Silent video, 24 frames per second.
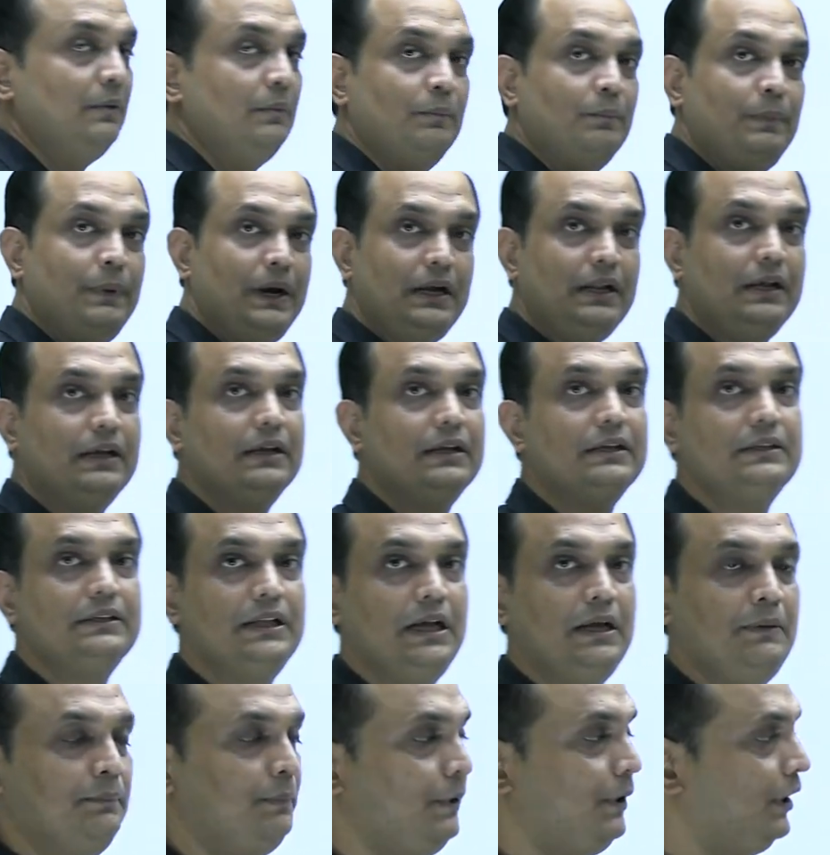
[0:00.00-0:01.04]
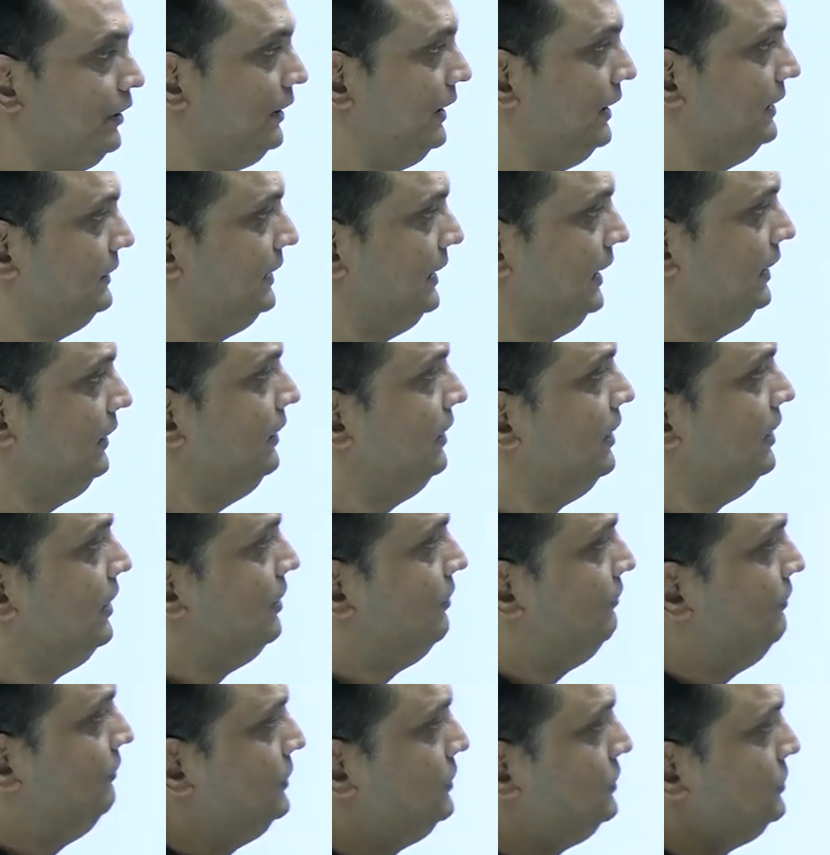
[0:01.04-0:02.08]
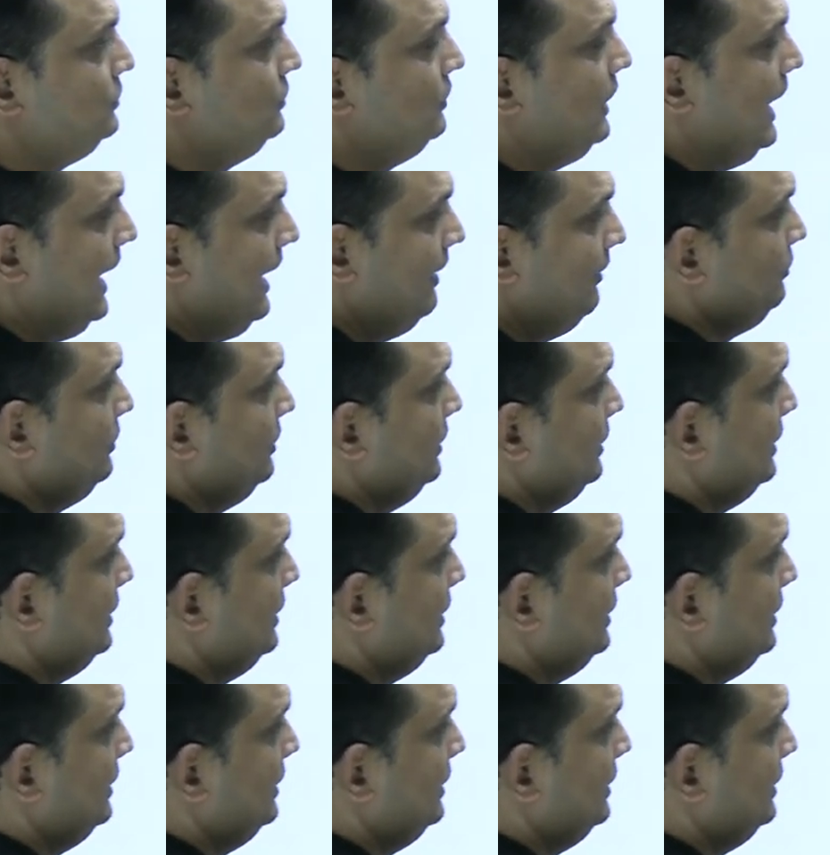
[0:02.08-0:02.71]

but the important thing which you have to